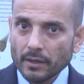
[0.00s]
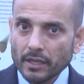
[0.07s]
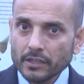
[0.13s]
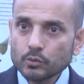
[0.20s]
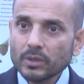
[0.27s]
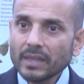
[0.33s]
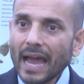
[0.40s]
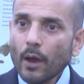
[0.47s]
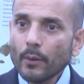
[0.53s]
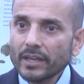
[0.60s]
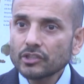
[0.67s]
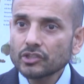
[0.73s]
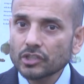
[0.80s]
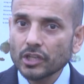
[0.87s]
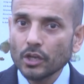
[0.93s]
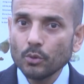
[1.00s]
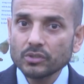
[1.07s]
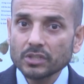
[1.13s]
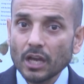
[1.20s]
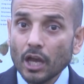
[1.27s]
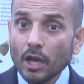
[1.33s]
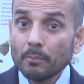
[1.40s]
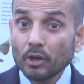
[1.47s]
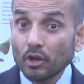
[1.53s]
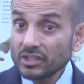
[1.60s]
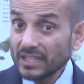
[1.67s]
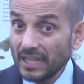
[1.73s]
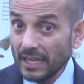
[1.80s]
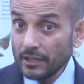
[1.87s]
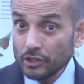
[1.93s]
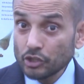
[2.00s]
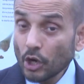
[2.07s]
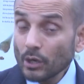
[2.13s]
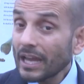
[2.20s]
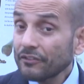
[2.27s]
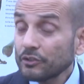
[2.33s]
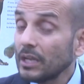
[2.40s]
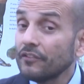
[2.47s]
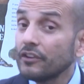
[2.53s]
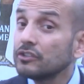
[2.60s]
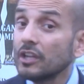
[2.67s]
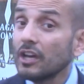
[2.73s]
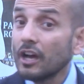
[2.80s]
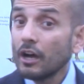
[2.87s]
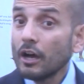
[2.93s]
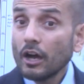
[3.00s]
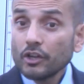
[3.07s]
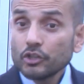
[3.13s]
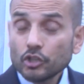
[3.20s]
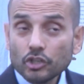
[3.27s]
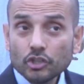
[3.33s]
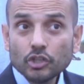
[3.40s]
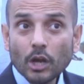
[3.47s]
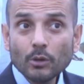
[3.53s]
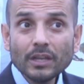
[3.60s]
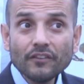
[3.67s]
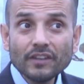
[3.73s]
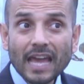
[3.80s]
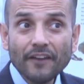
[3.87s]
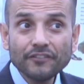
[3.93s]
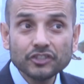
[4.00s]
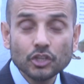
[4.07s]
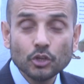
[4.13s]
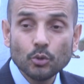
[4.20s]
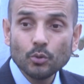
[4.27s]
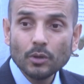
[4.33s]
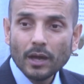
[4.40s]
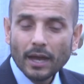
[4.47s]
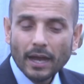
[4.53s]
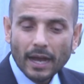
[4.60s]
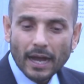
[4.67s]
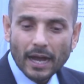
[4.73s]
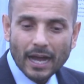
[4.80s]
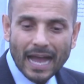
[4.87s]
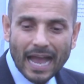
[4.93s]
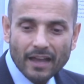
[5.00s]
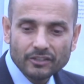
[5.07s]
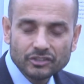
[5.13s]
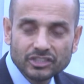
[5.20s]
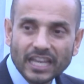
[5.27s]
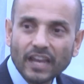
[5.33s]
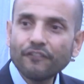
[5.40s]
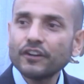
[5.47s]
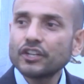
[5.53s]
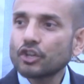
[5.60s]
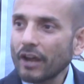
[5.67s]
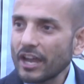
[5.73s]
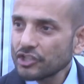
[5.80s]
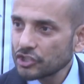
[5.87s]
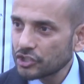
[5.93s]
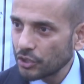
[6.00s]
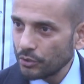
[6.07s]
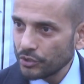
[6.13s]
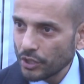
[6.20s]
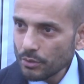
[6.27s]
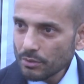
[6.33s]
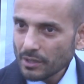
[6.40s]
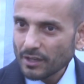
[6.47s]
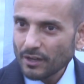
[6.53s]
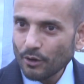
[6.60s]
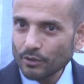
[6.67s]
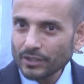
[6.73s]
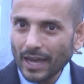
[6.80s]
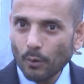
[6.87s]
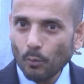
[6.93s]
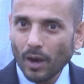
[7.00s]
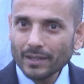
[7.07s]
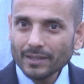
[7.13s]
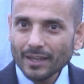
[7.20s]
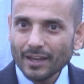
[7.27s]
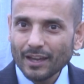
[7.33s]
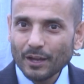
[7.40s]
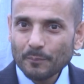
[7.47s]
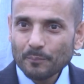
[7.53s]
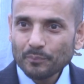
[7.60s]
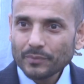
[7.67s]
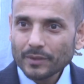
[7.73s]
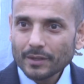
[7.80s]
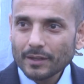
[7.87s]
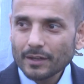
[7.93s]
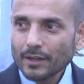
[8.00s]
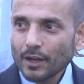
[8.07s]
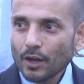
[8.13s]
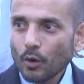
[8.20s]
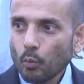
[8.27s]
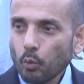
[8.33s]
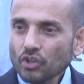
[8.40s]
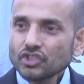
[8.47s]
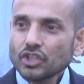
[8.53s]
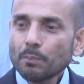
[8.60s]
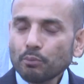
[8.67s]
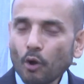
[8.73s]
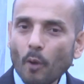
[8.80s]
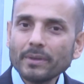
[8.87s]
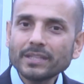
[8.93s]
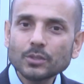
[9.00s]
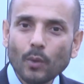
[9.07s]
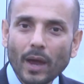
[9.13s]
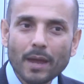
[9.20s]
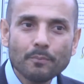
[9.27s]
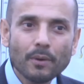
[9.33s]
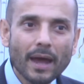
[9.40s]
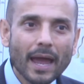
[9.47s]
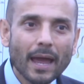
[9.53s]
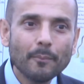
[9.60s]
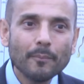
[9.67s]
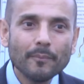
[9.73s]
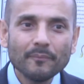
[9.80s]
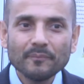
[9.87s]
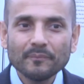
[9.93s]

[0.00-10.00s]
He's without excuse because you don't have to even you don't even have to uh, dig for treasure, do you? On that one, what's the promise to Abraham?